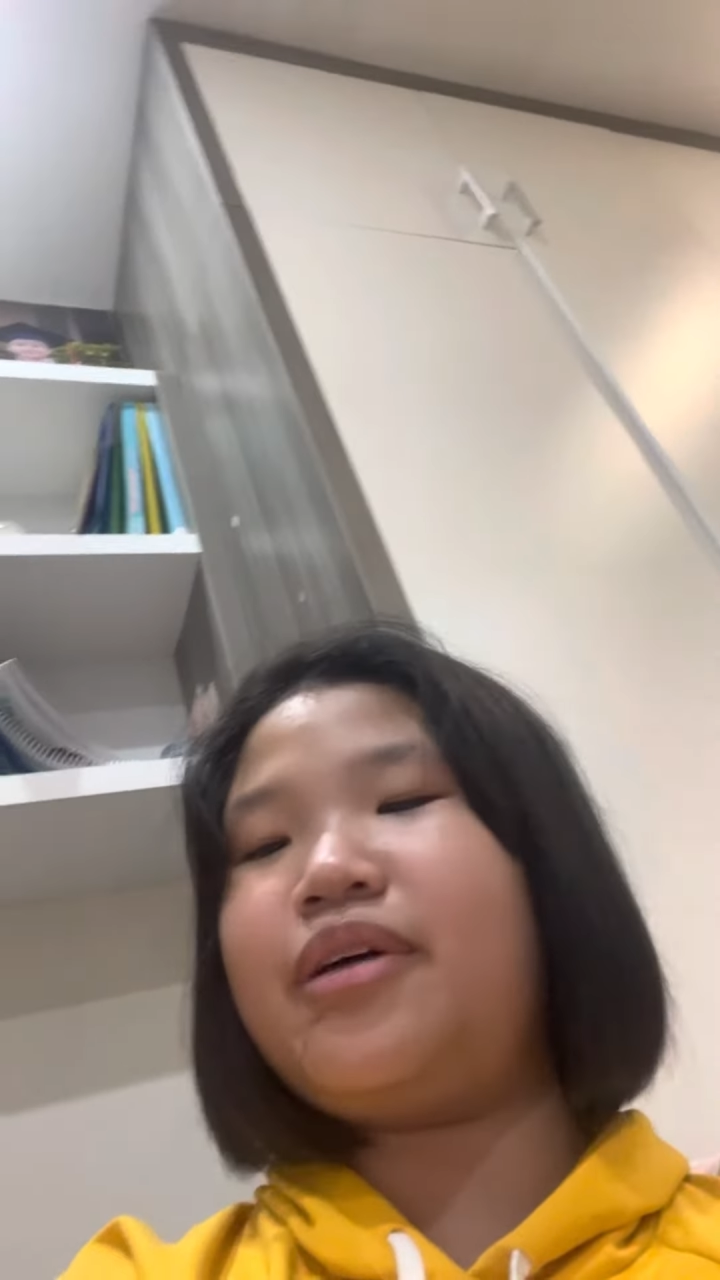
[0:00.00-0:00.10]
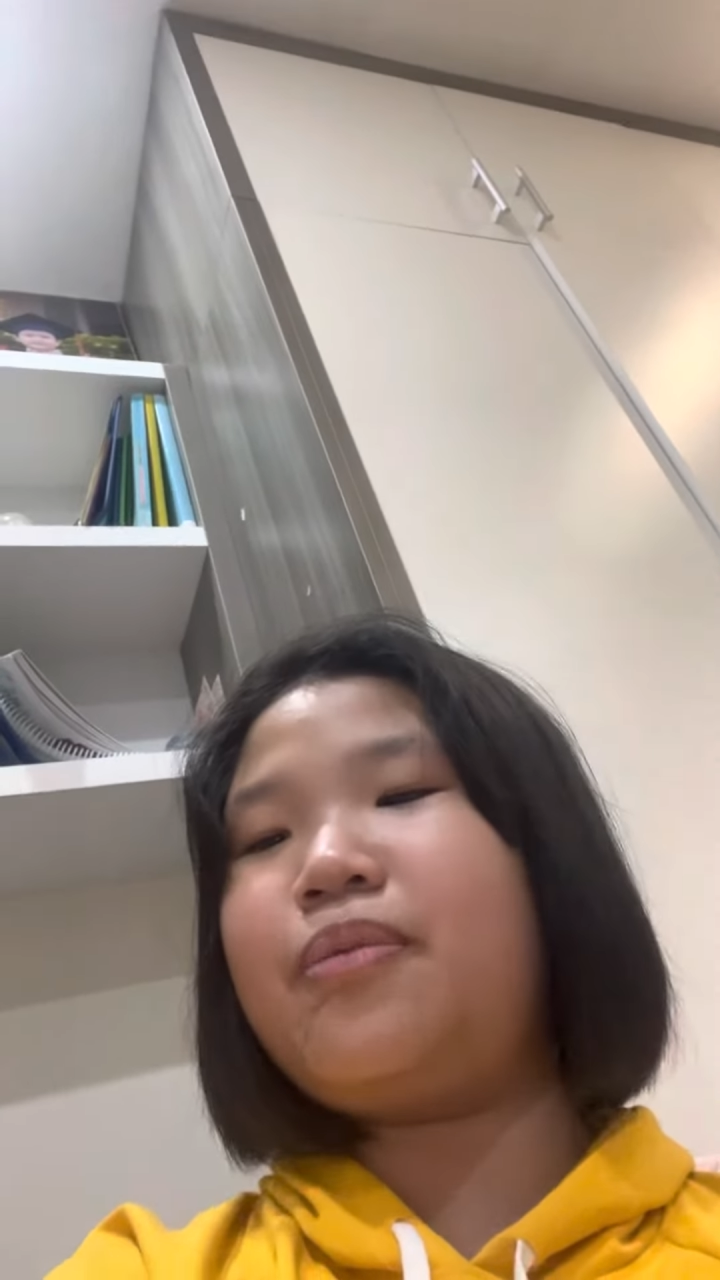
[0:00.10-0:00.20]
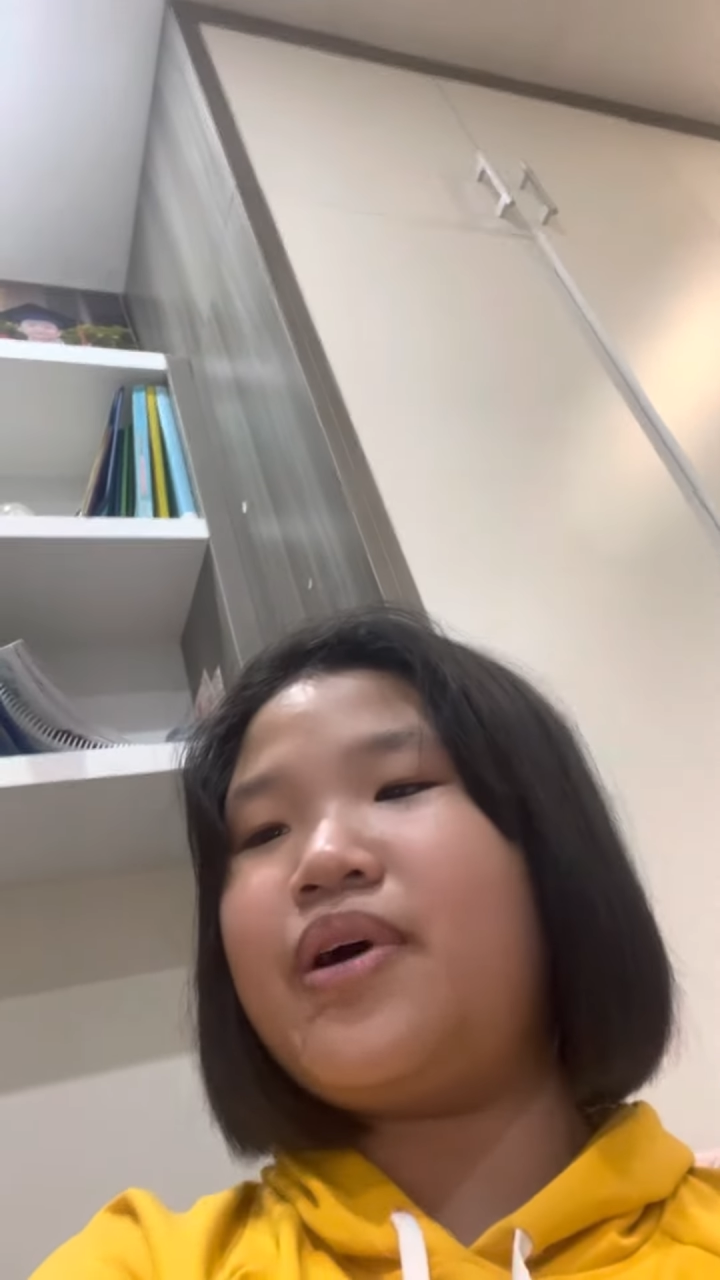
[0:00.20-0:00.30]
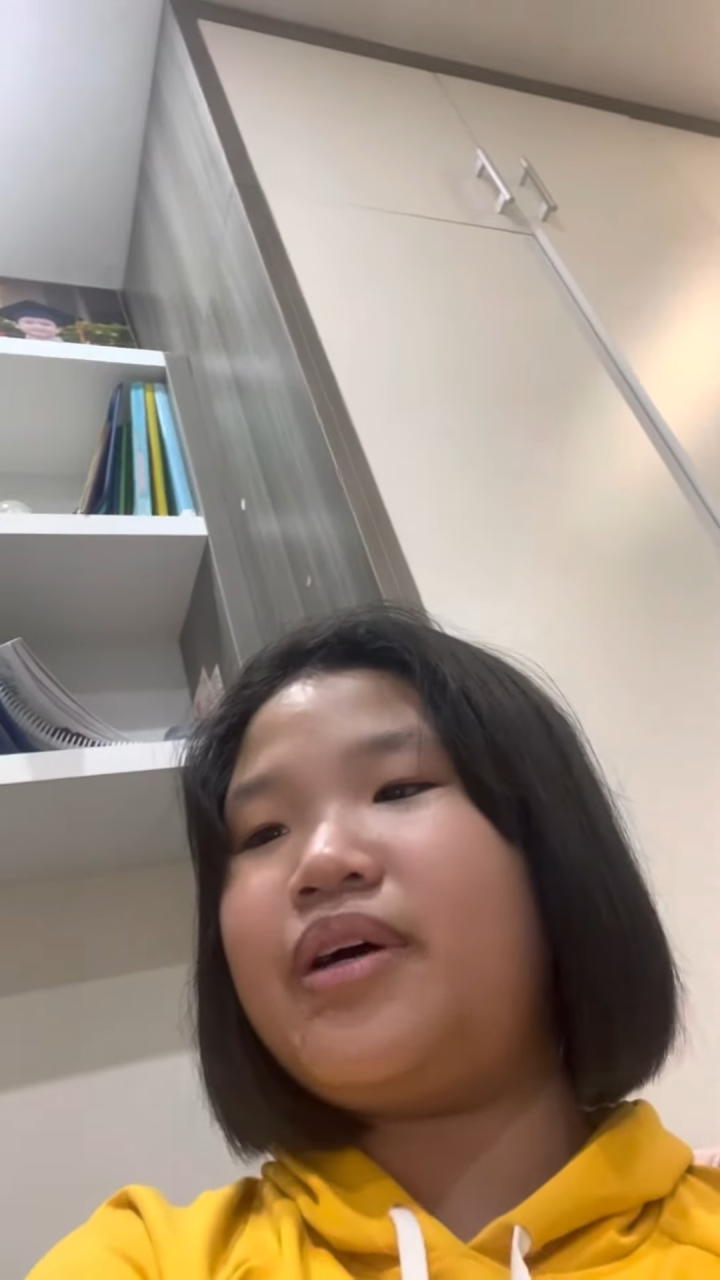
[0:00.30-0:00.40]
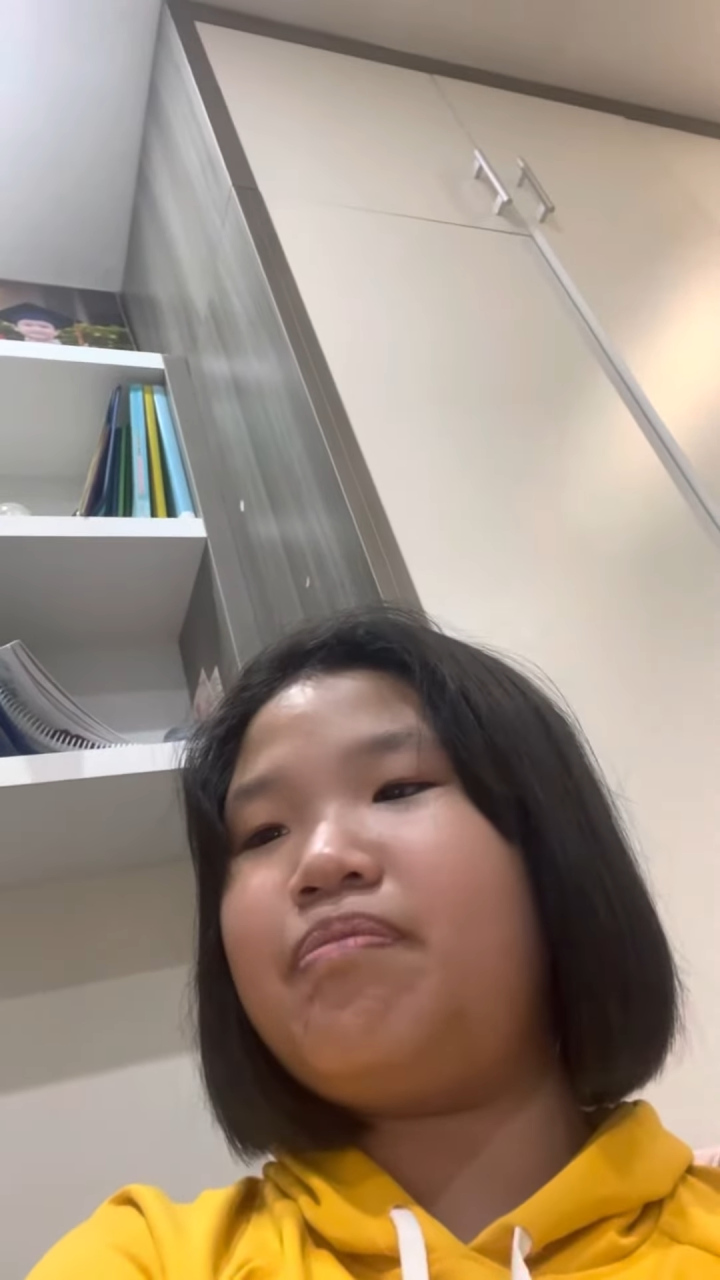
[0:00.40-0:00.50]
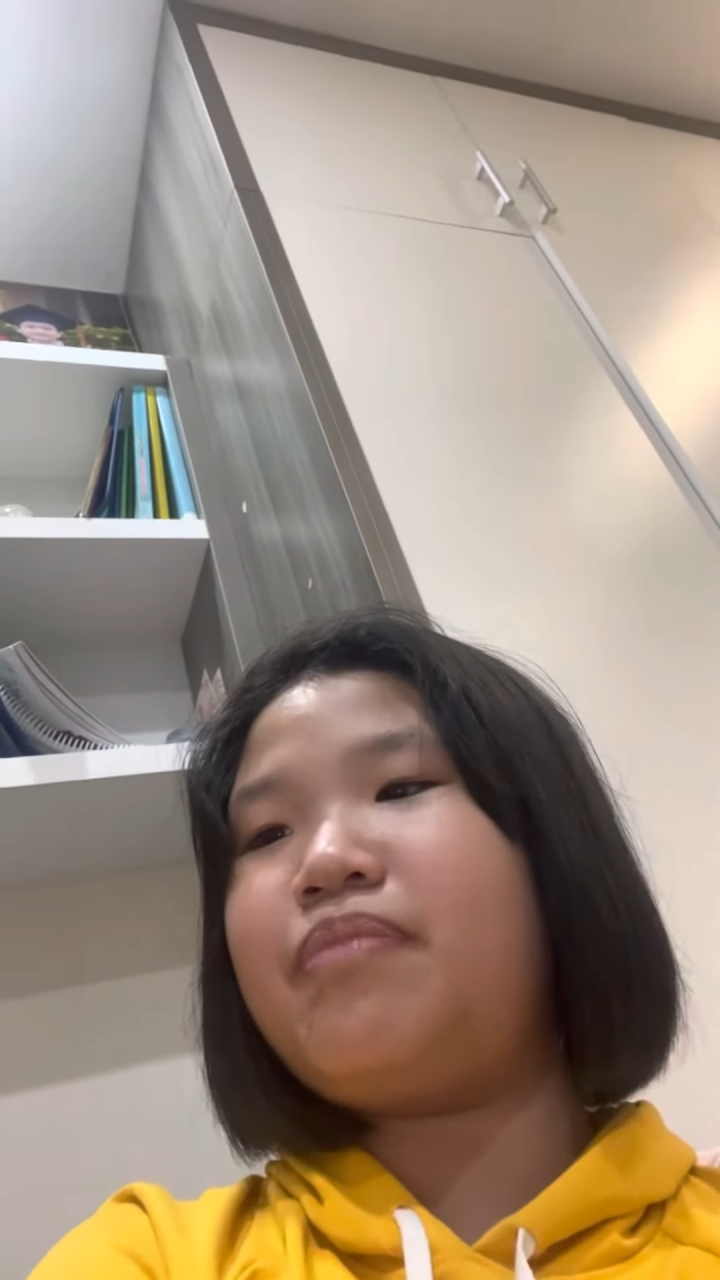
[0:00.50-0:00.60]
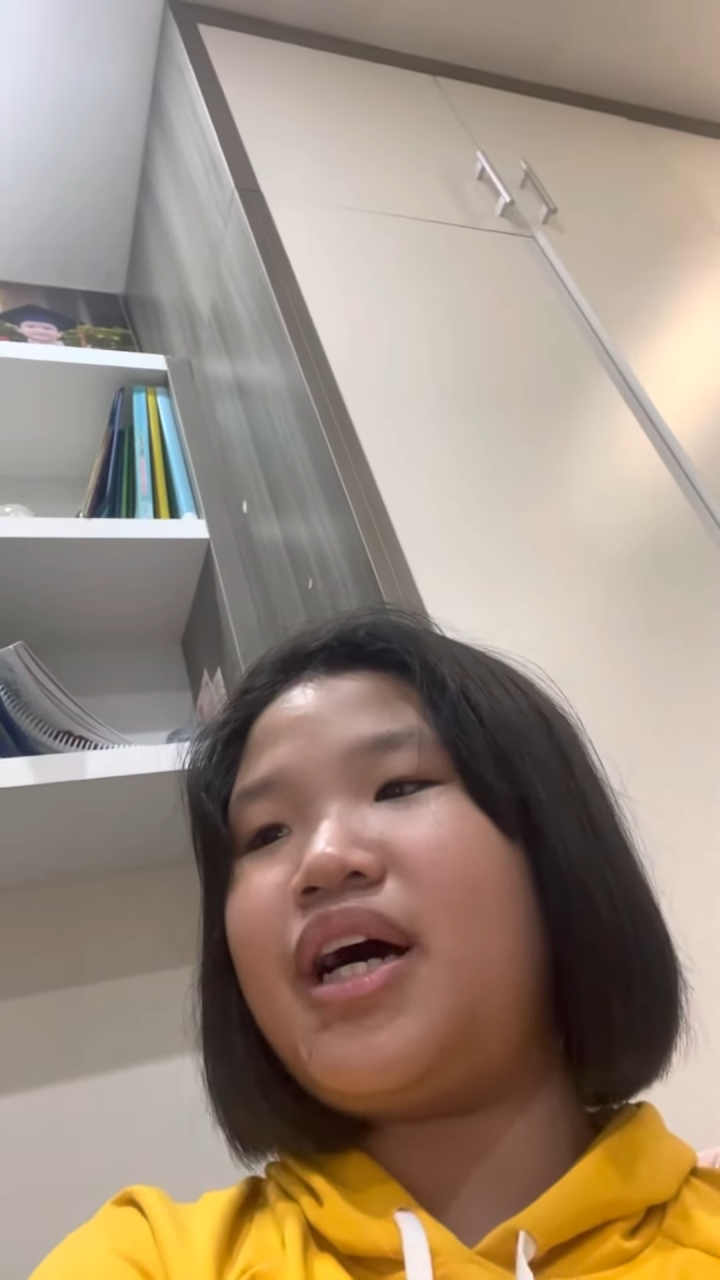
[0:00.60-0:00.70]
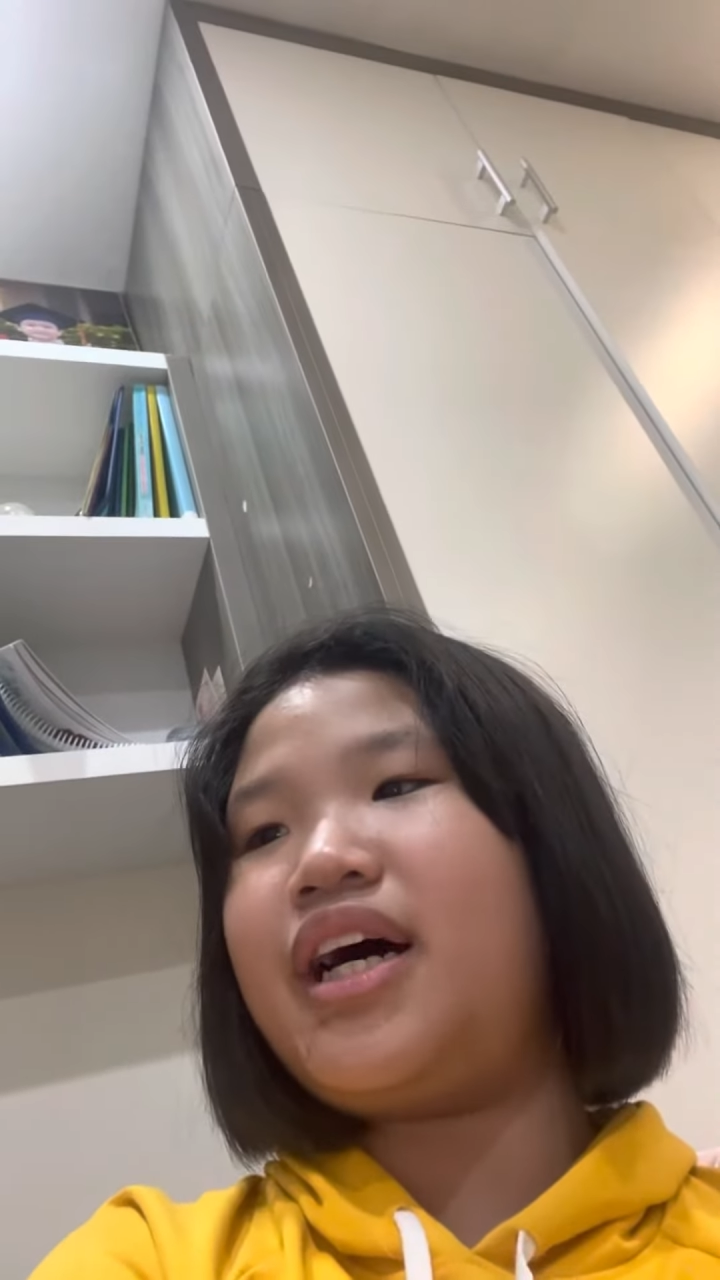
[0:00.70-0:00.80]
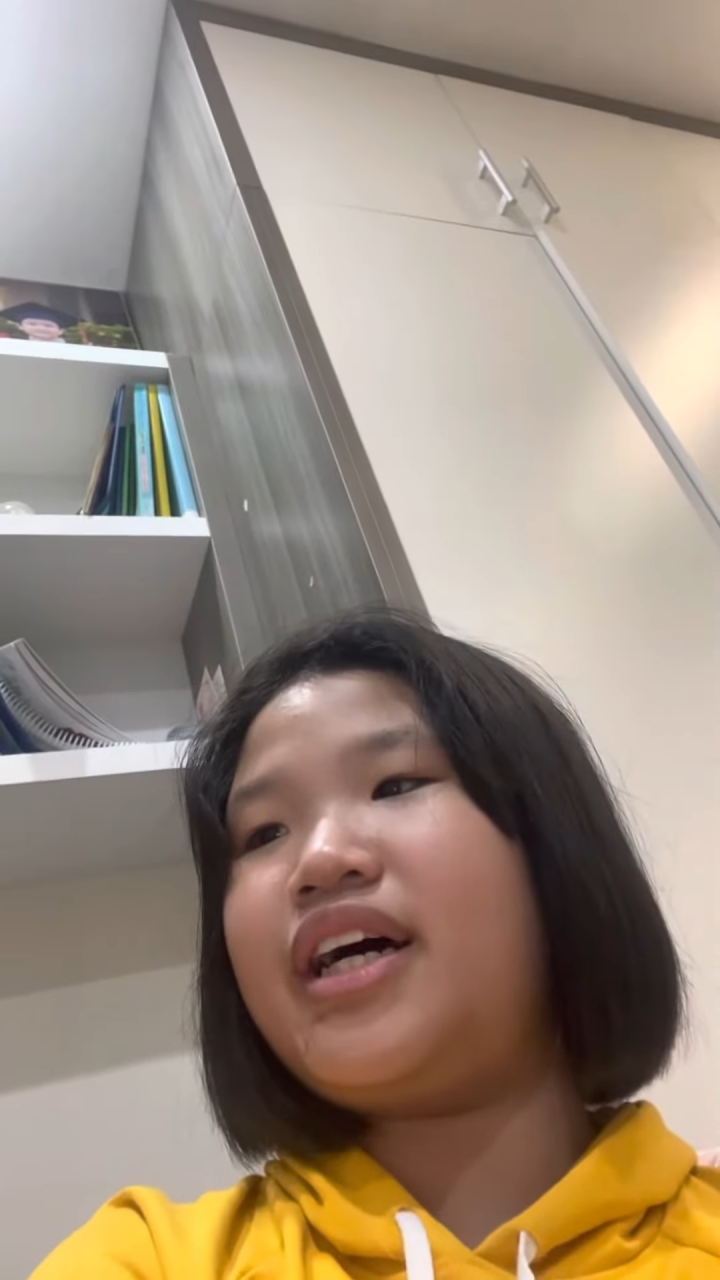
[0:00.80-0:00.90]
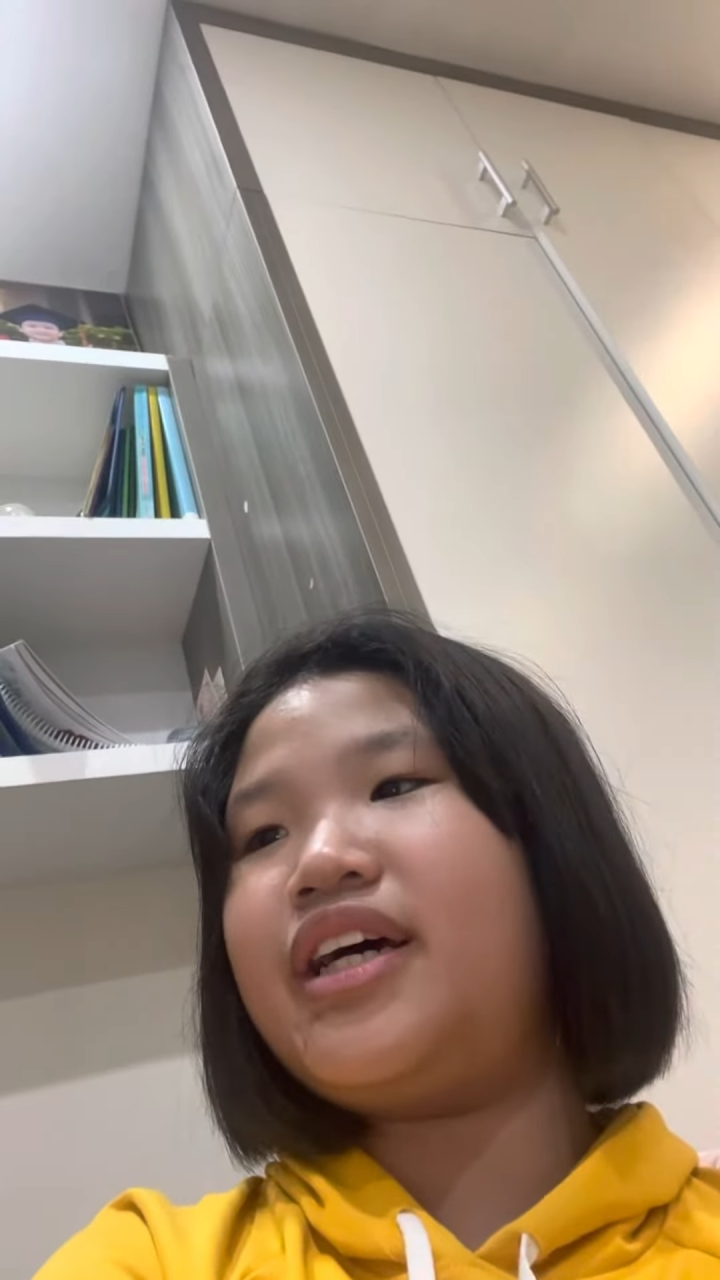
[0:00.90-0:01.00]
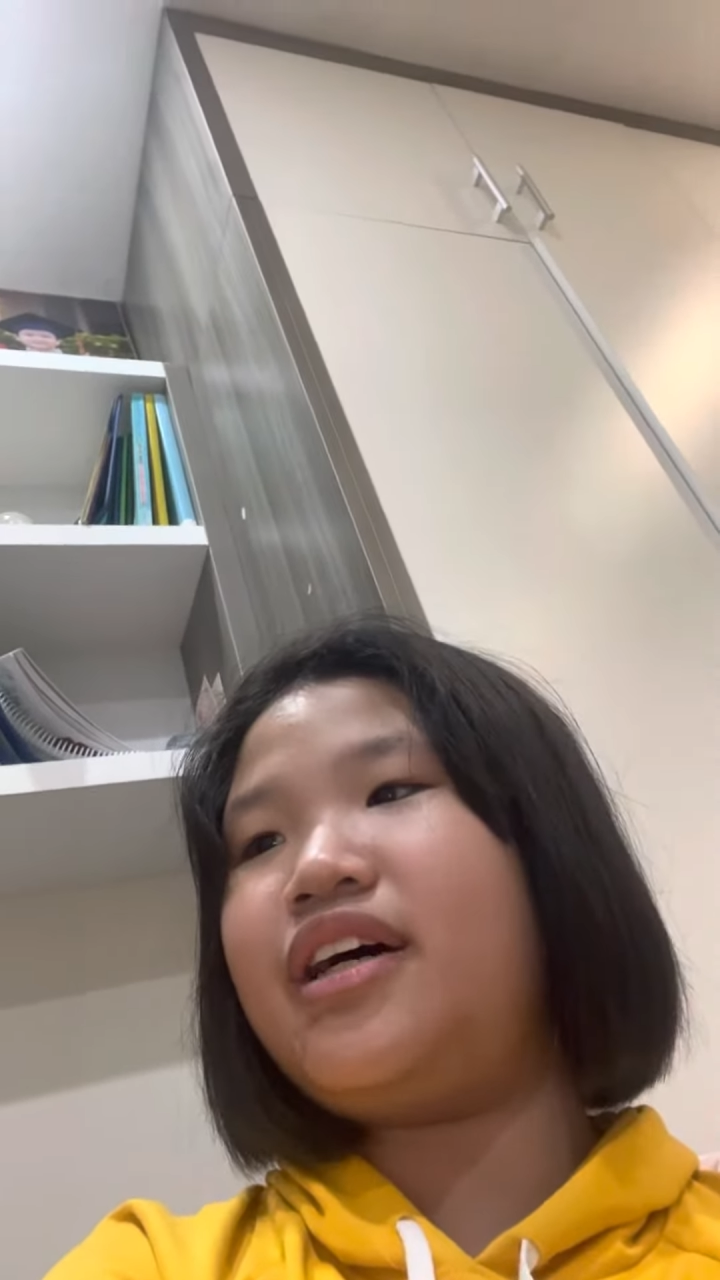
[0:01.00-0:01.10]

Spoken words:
went by